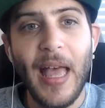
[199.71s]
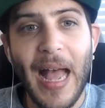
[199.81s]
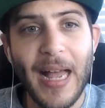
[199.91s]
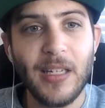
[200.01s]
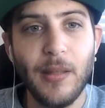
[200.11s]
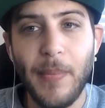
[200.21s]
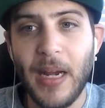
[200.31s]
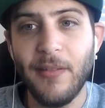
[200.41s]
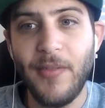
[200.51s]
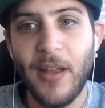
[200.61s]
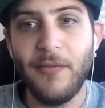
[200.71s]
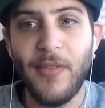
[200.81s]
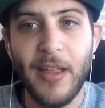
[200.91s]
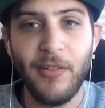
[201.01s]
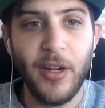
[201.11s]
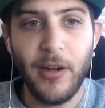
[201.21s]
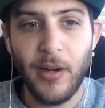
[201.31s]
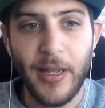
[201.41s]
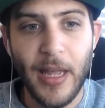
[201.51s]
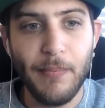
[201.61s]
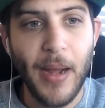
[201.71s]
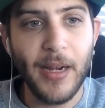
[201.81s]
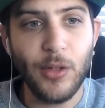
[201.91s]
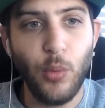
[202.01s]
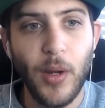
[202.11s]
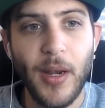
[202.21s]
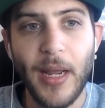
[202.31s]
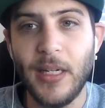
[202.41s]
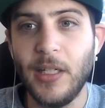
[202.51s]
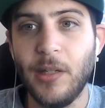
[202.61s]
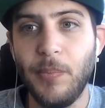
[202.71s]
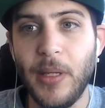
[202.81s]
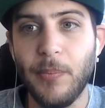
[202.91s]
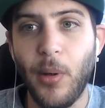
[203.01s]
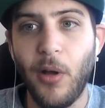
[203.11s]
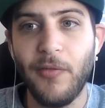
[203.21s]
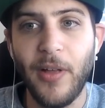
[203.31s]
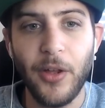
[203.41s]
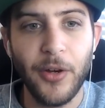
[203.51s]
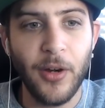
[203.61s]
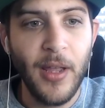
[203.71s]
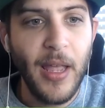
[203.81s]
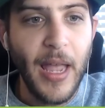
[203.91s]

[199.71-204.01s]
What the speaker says: as the main event favorite here, again, minus 190 to beat Paul Felder.